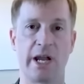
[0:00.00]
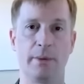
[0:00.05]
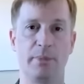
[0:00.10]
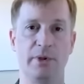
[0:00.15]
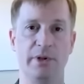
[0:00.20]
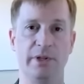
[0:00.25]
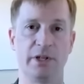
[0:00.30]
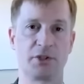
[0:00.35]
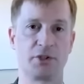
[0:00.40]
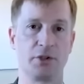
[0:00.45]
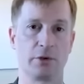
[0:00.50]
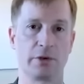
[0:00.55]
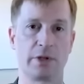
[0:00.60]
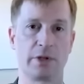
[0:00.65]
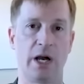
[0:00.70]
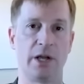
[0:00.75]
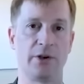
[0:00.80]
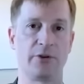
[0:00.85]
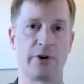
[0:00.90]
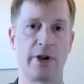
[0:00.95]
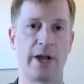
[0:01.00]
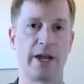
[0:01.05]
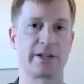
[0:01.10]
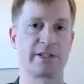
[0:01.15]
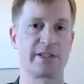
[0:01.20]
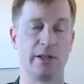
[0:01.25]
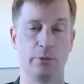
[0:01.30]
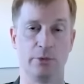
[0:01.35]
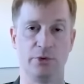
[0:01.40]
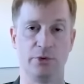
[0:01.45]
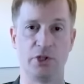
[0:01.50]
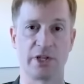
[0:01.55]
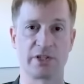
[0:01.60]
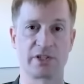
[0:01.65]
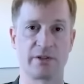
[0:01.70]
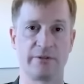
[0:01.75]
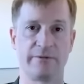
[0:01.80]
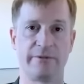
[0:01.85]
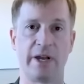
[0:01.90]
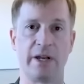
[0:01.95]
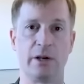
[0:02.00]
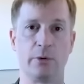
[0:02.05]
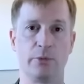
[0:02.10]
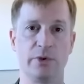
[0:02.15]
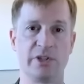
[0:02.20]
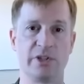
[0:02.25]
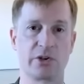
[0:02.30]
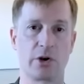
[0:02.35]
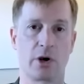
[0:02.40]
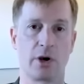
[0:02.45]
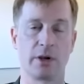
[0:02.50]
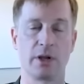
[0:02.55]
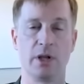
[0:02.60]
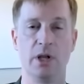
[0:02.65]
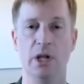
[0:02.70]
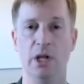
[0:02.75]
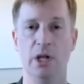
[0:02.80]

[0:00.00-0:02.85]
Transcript: up additional contracts that would justify a restart.